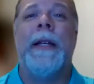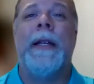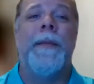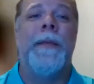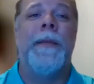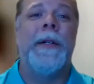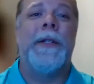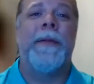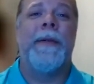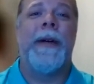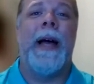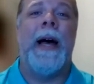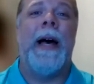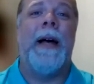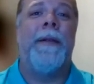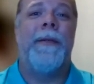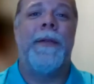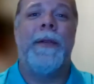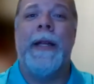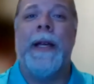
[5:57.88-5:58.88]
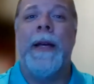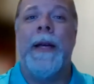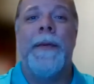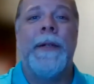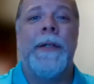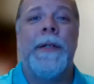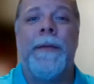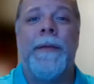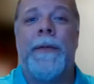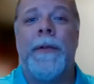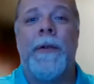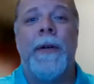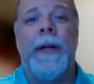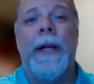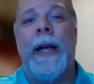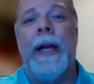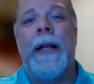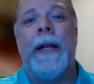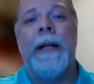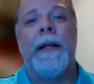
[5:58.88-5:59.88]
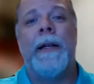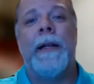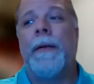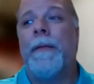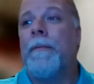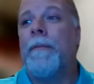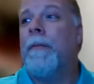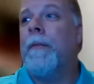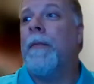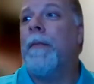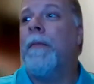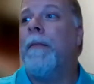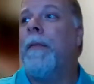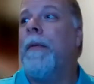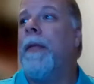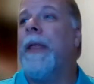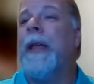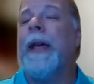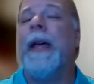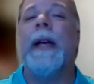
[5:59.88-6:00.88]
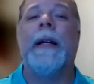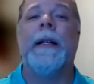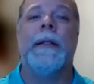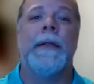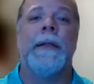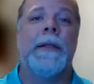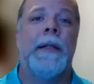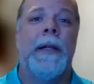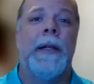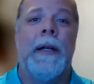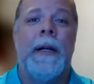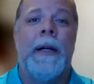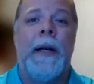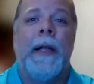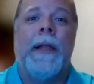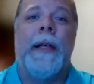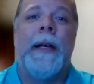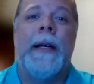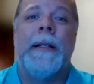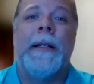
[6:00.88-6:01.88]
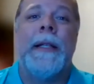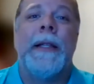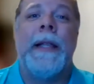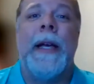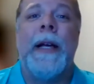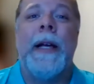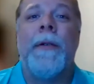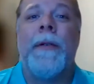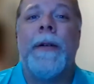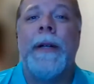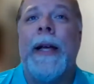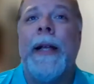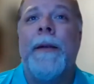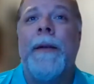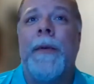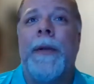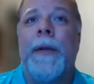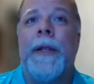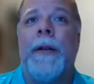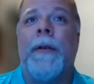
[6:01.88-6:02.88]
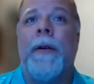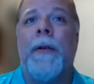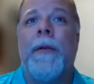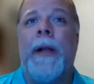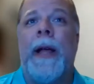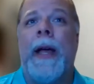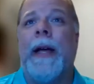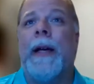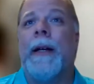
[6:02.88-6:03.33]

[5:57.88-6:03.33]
the image of God for the image of created things, things that they create with their own